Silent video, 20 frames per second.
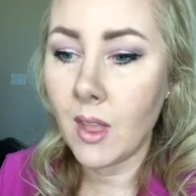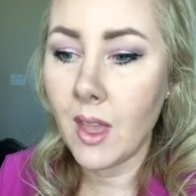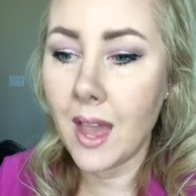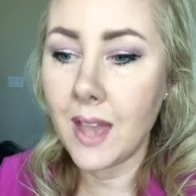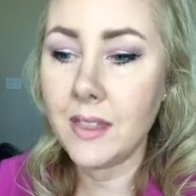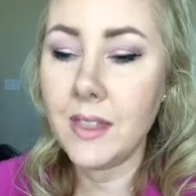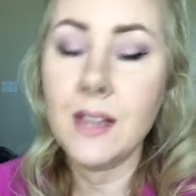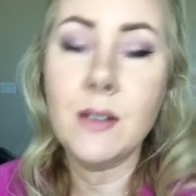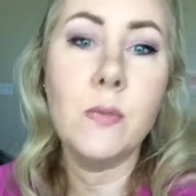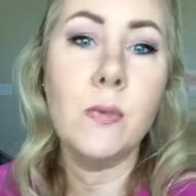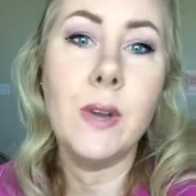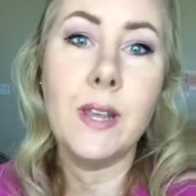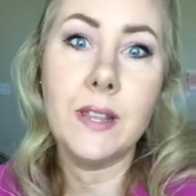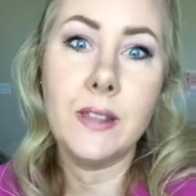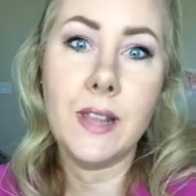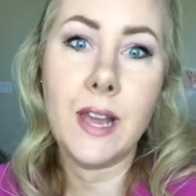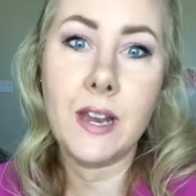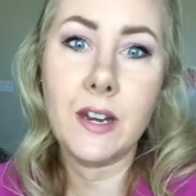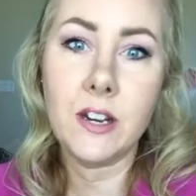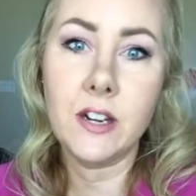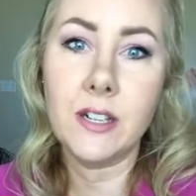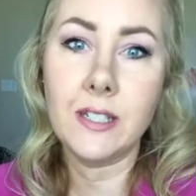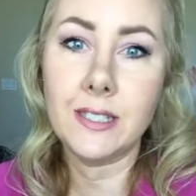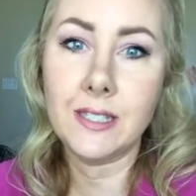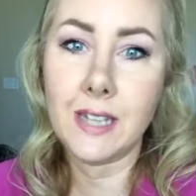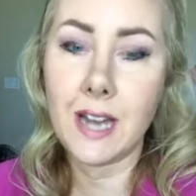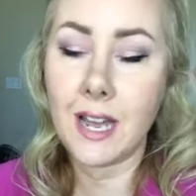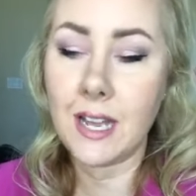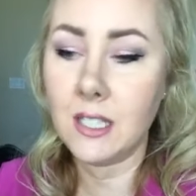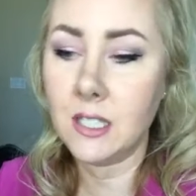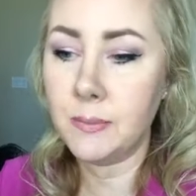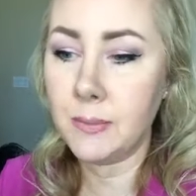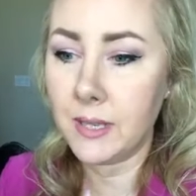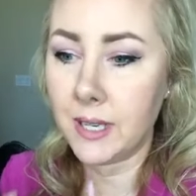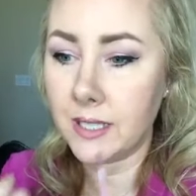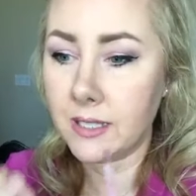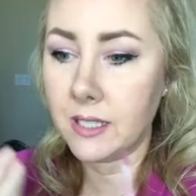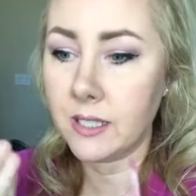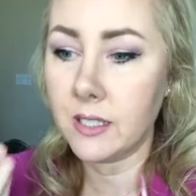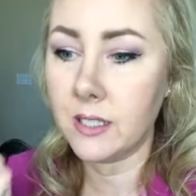I think with liner is nice
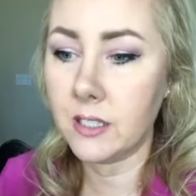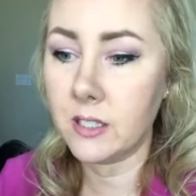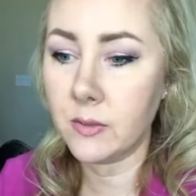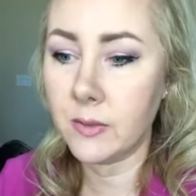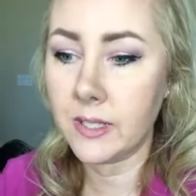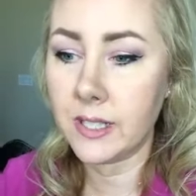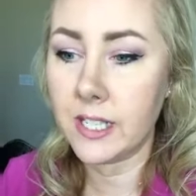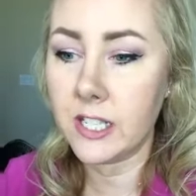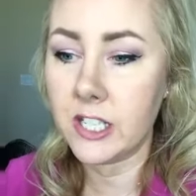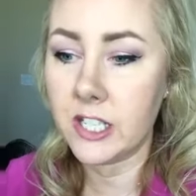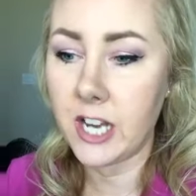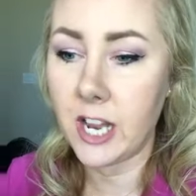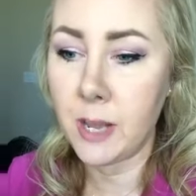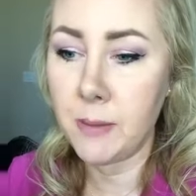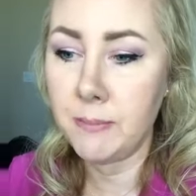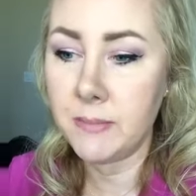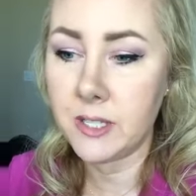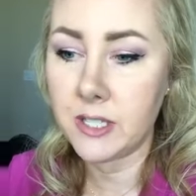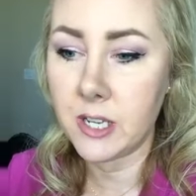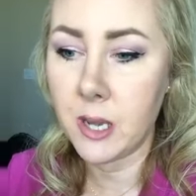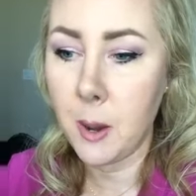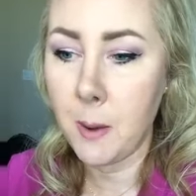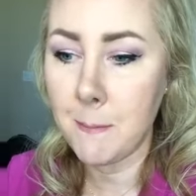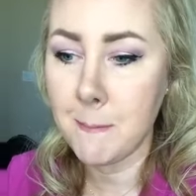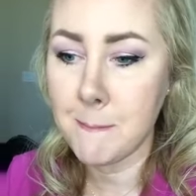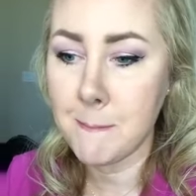because it looks really shaped.